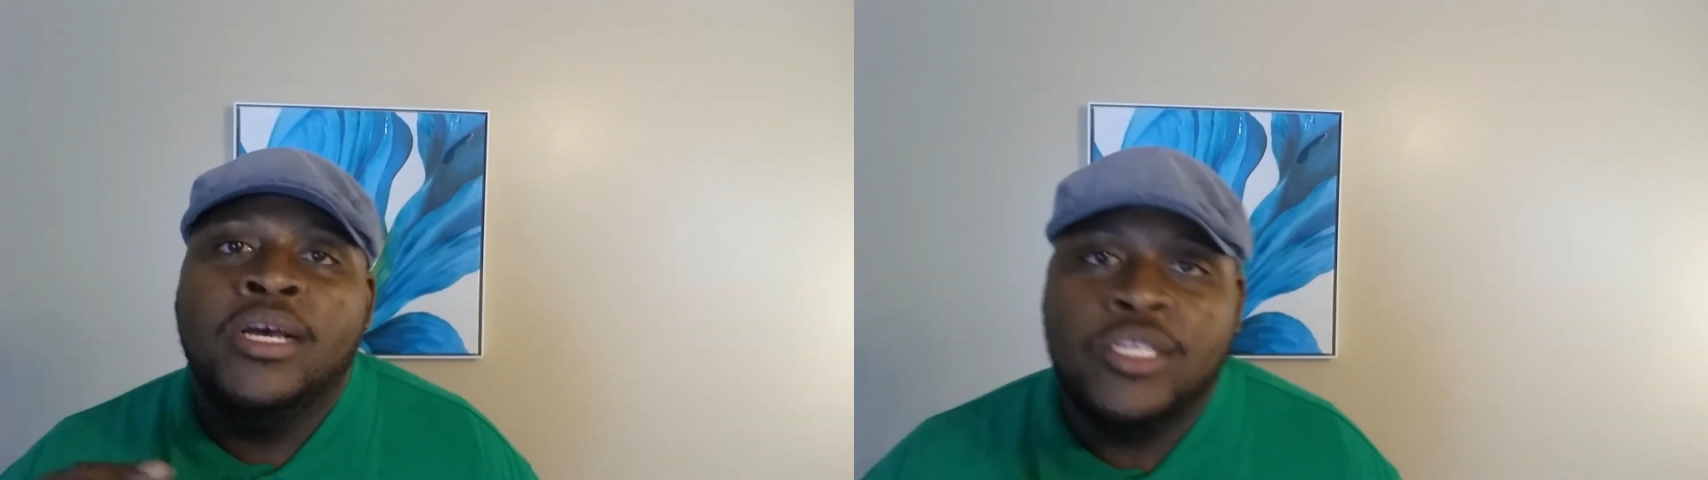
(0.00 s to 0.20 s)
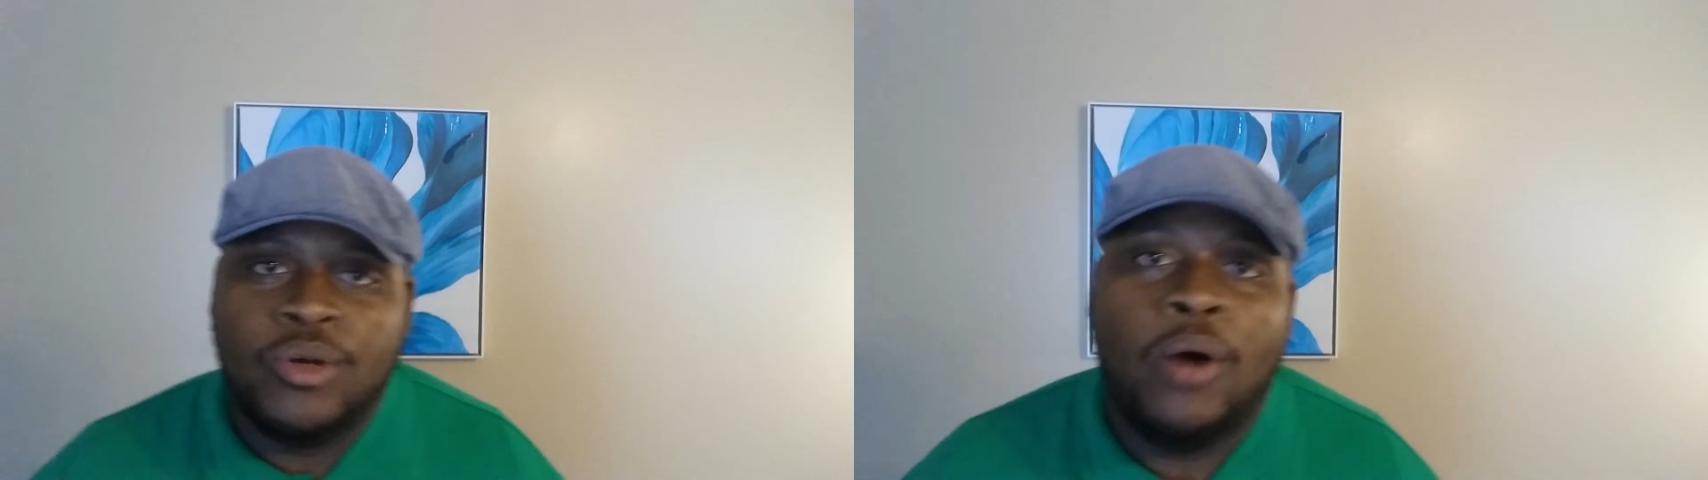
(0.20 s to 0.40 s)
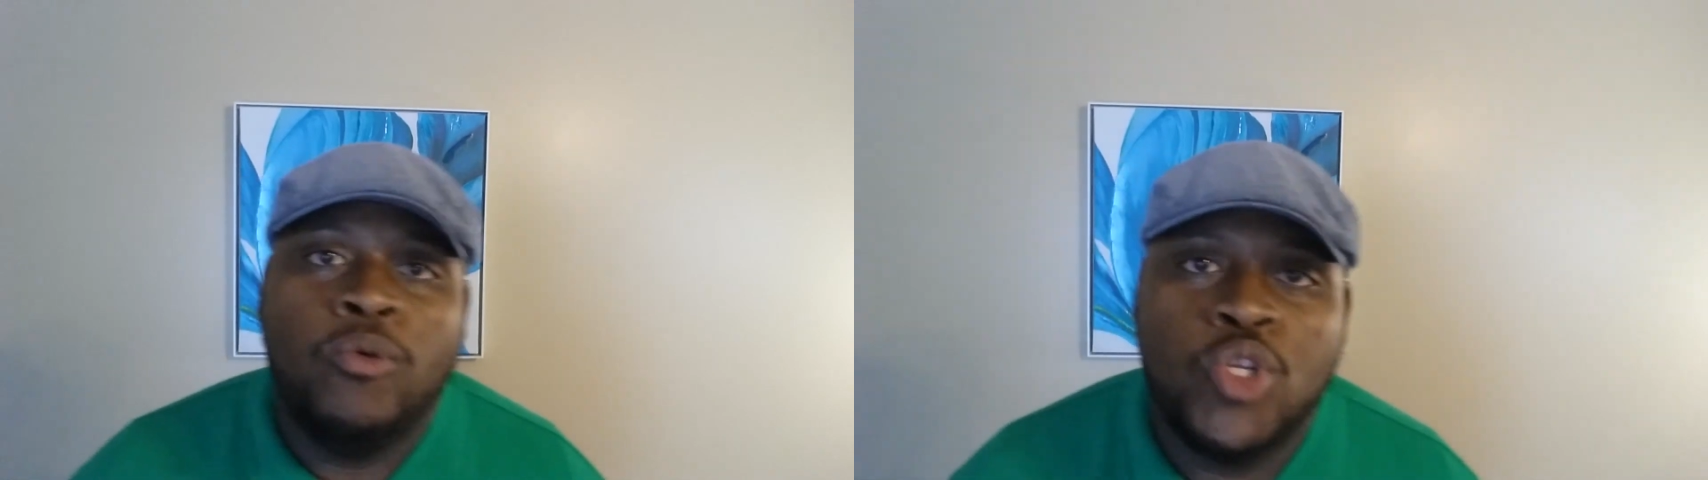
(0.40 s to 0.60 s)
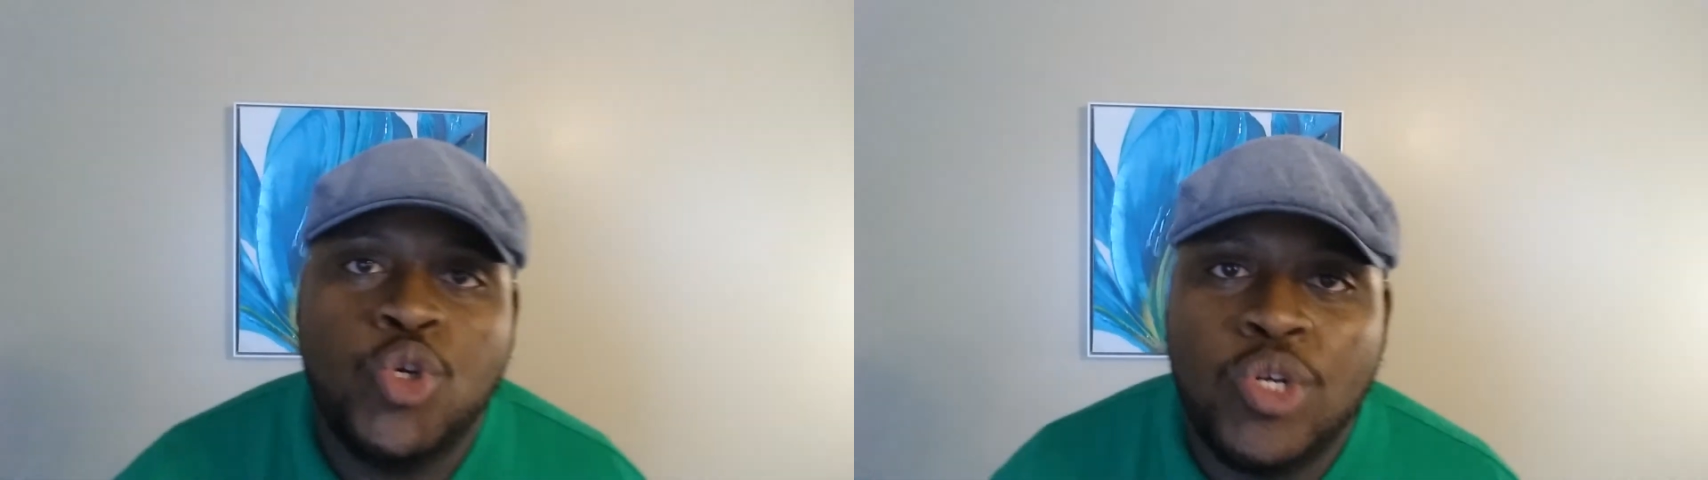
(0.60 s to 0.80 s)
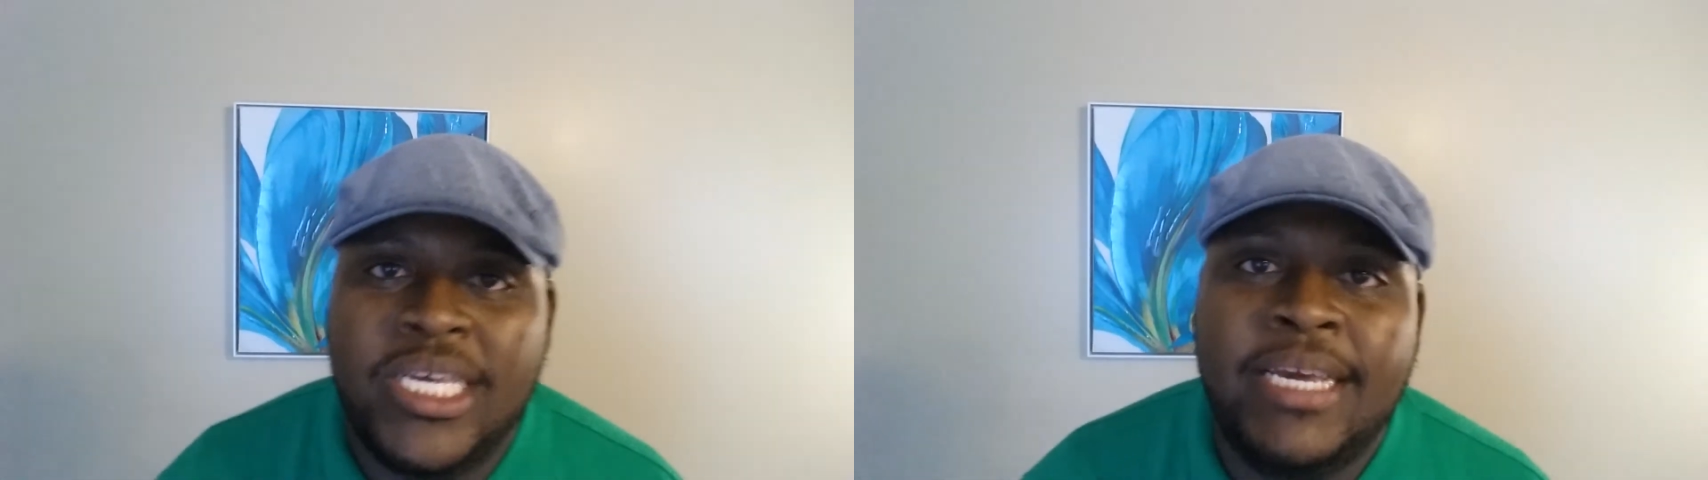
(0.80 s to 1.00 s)
So I want
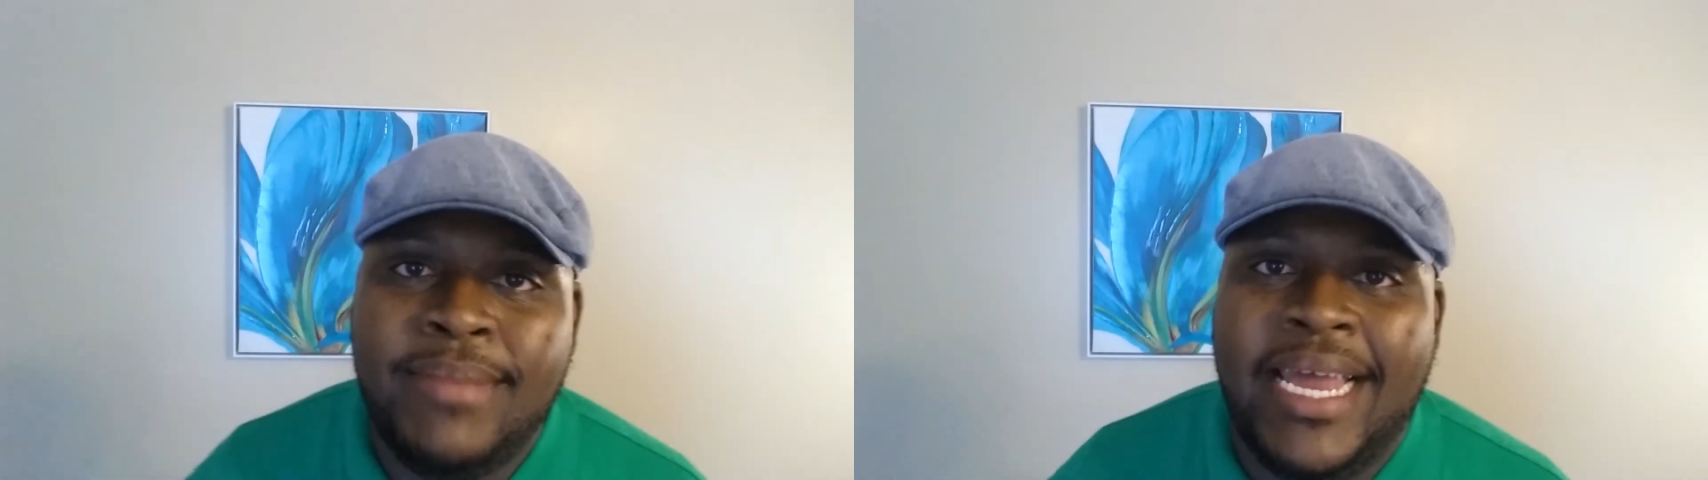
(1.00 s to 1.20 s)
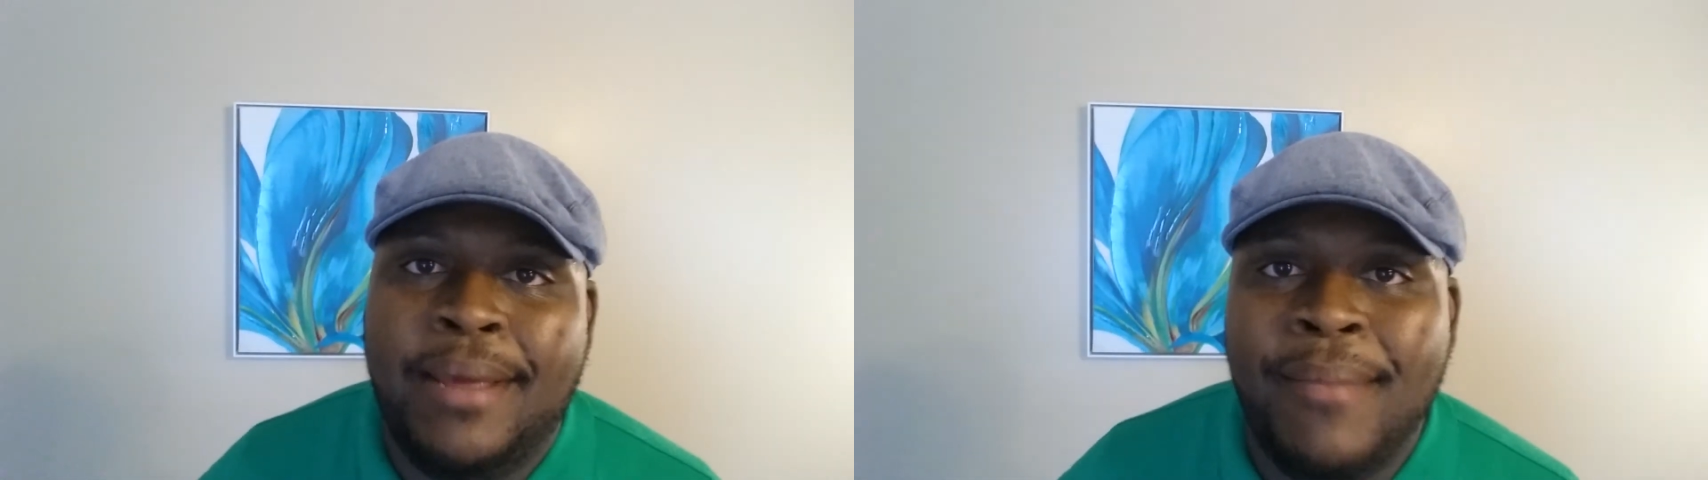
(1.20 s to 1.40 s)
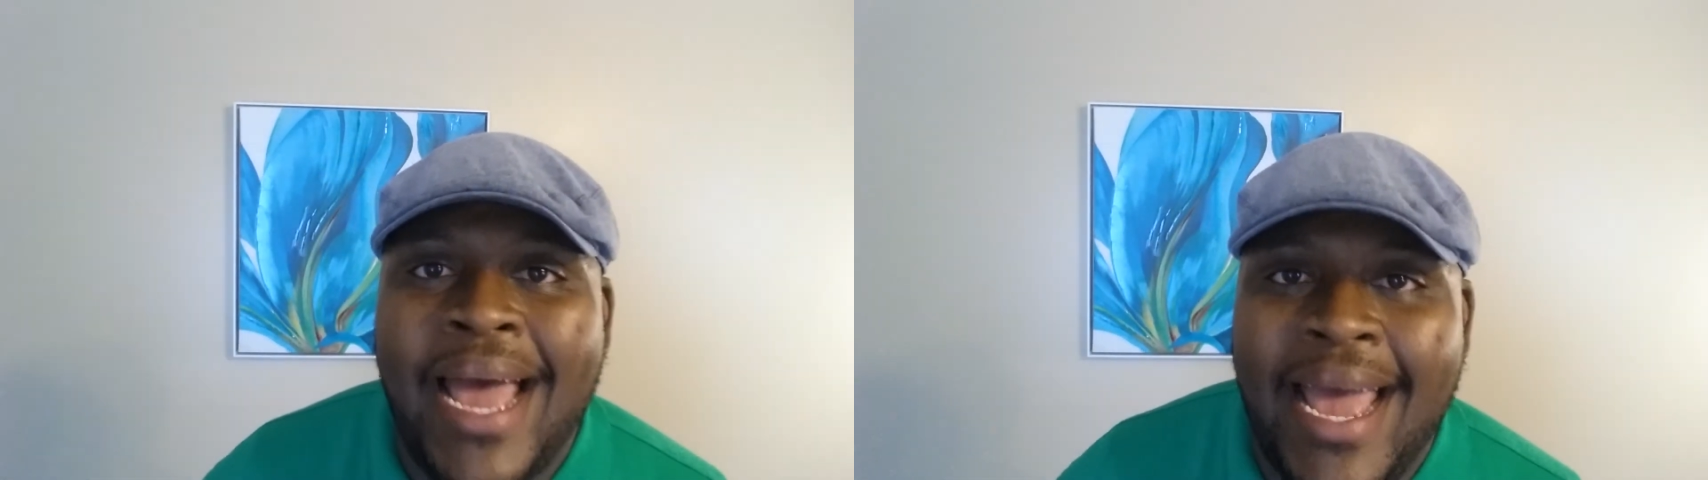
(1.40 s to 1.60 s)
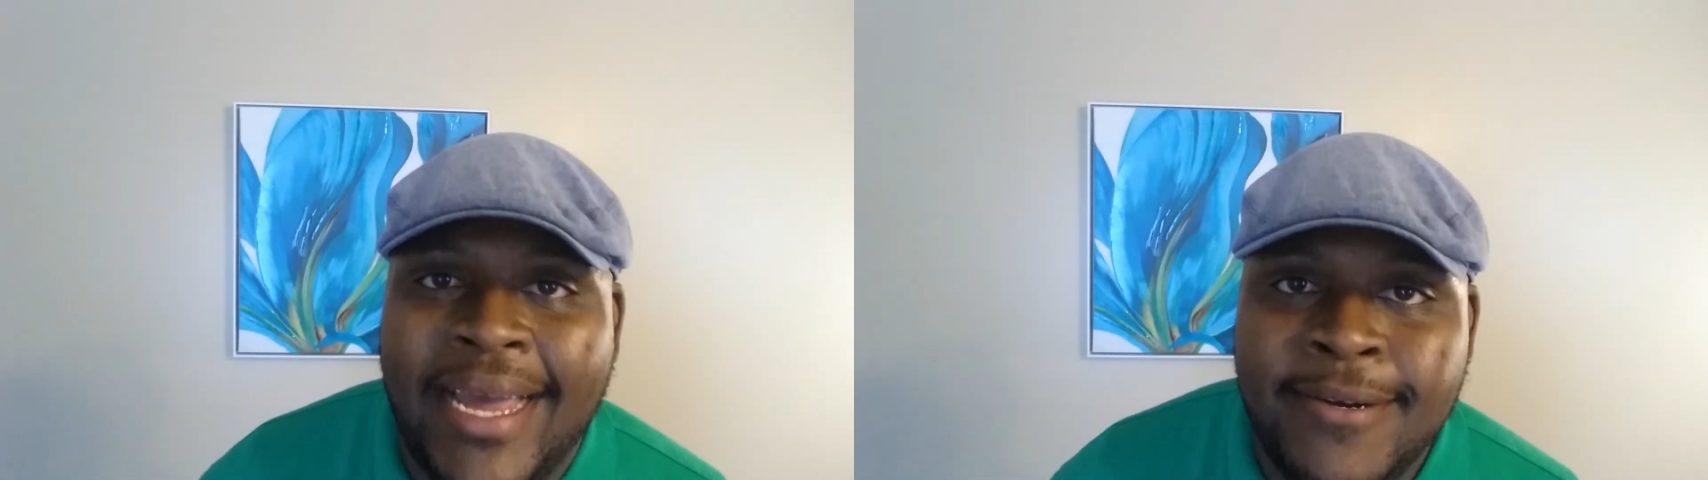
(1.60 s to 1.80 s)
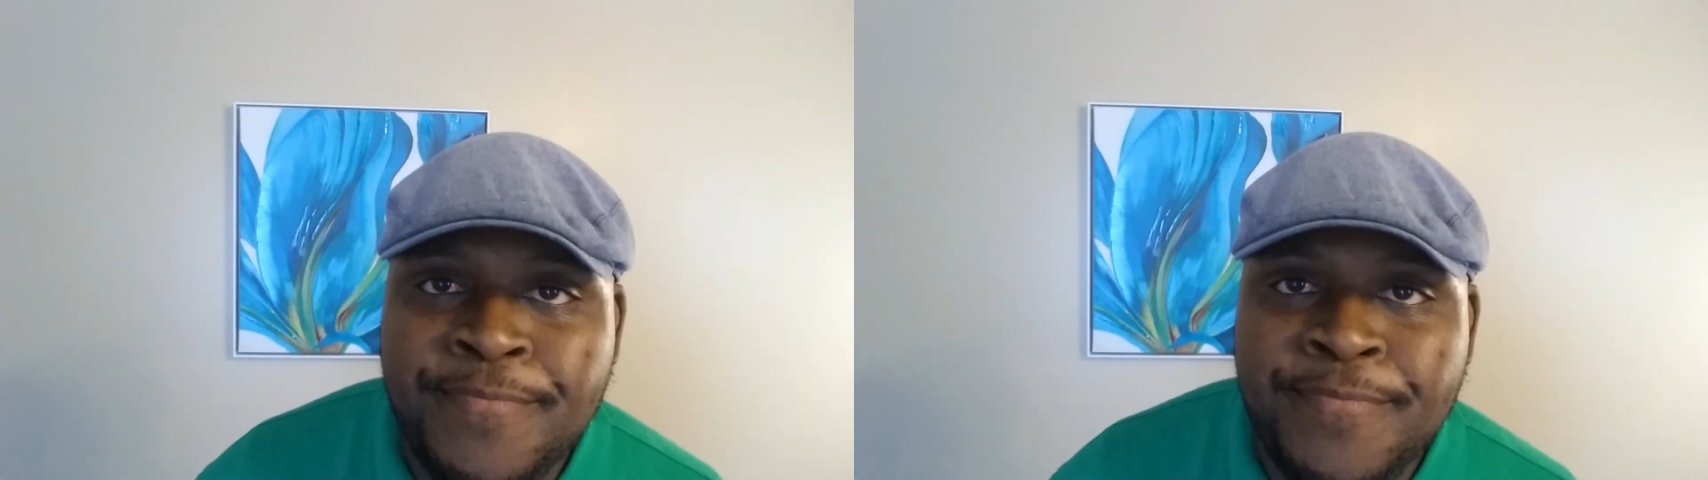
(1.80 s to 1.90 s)
you to keep that in mind.